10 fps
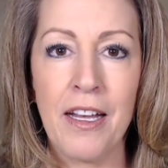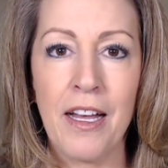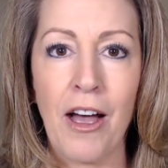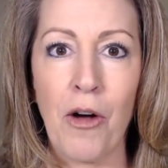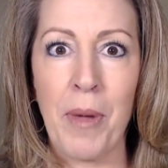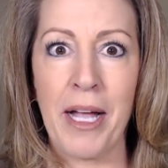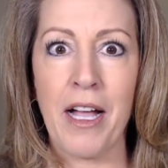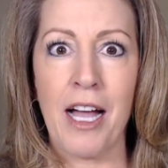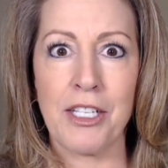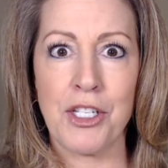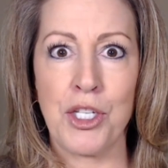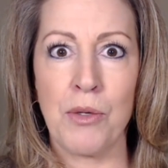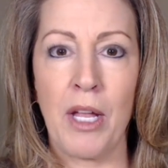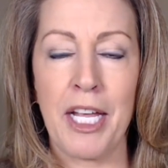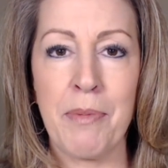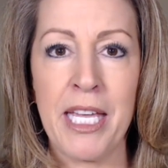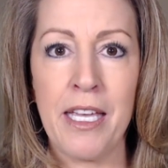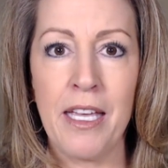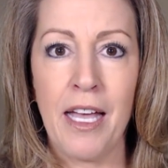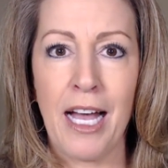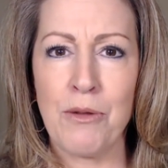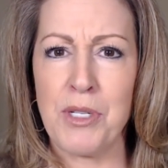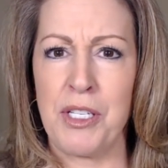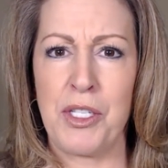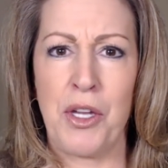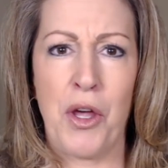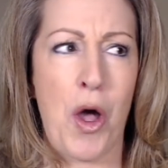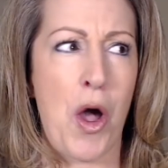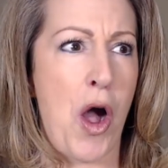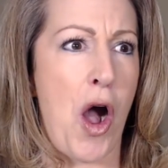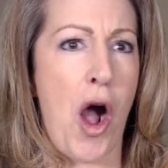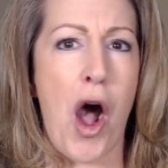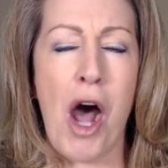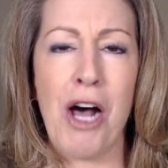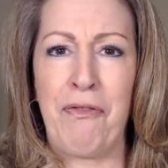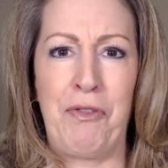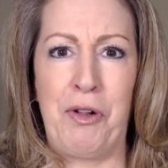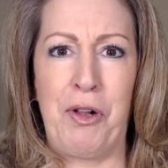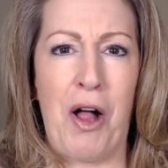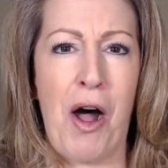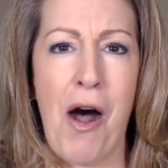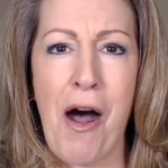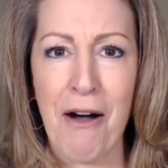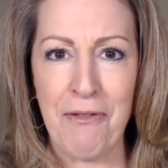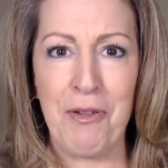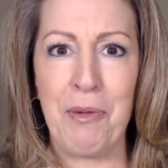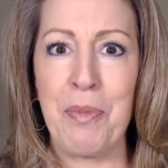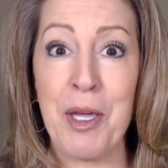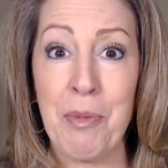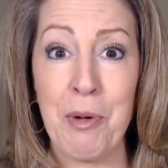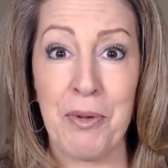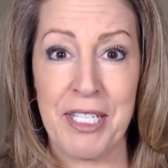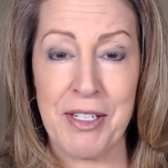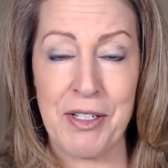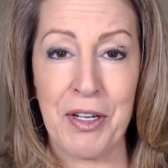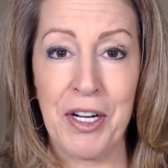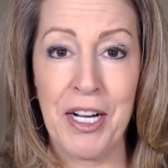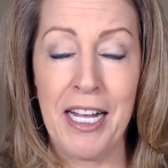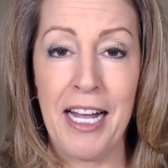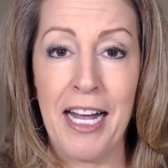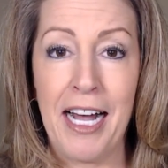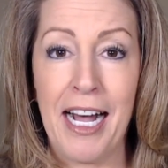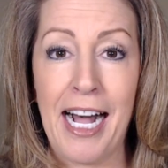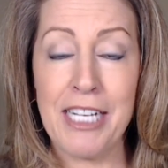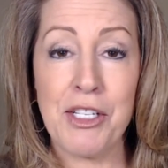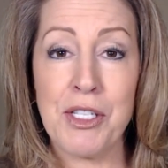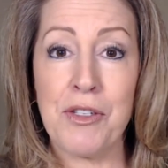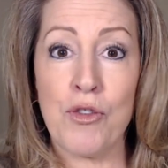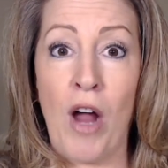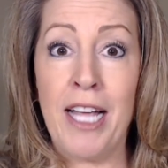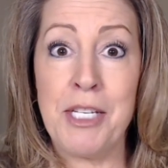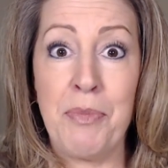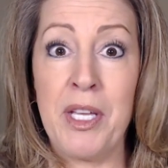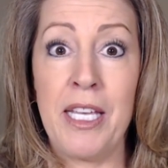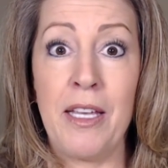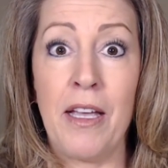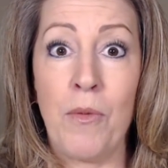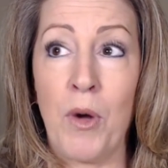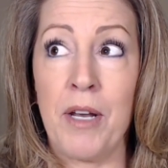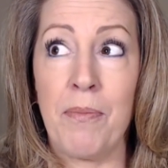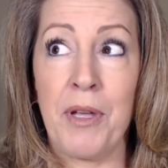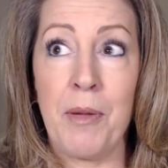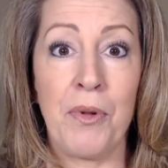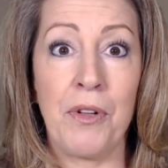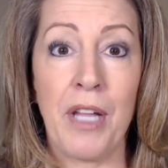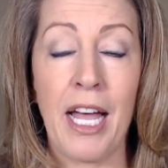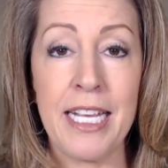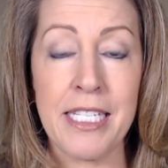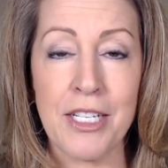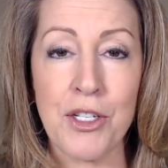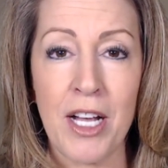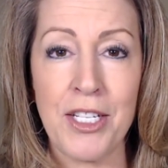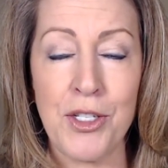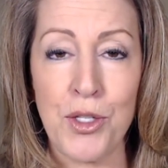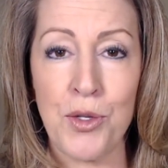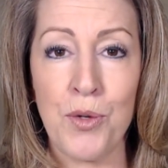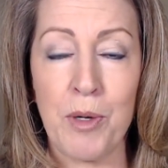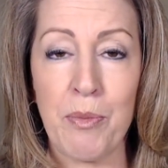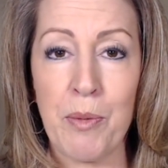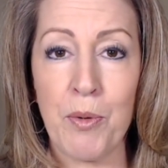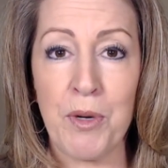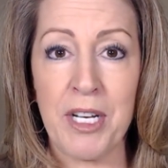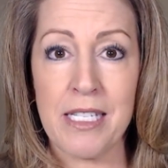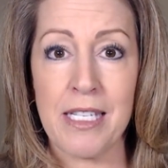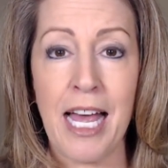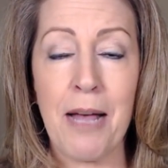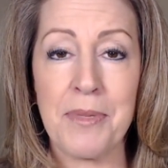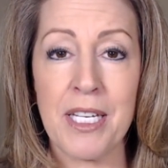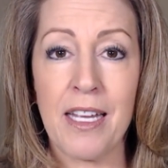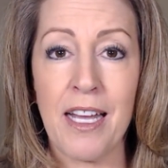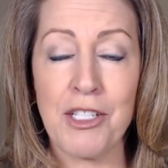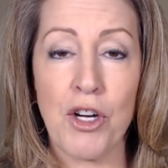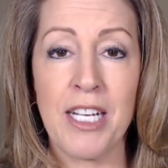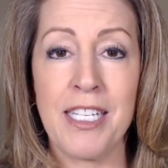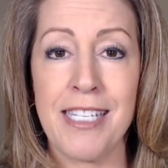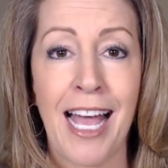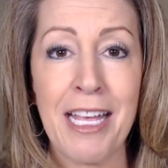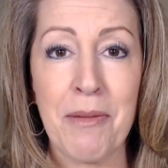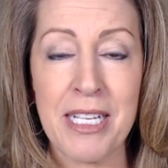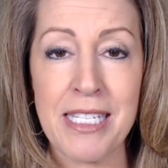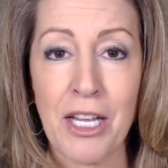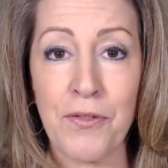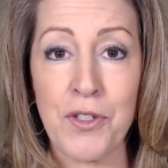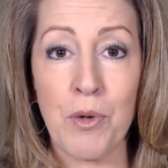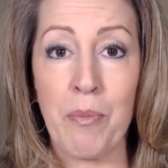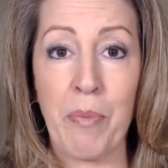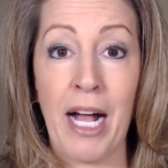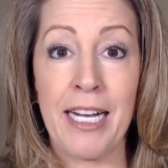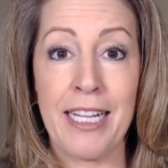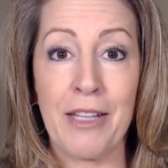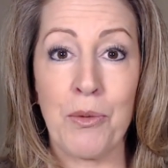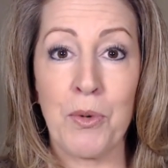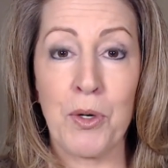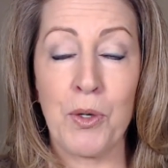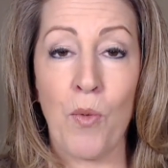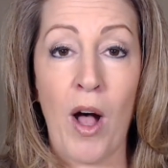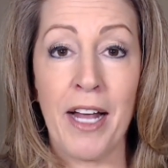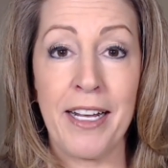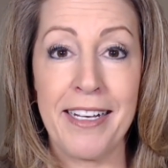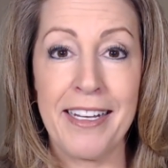Oh my gosh, do you like me? I was this awful, awful people pleaser. I just tried to be what people liked. I tried to do what people would accept. I tried to diet myself to a body that the world wanted.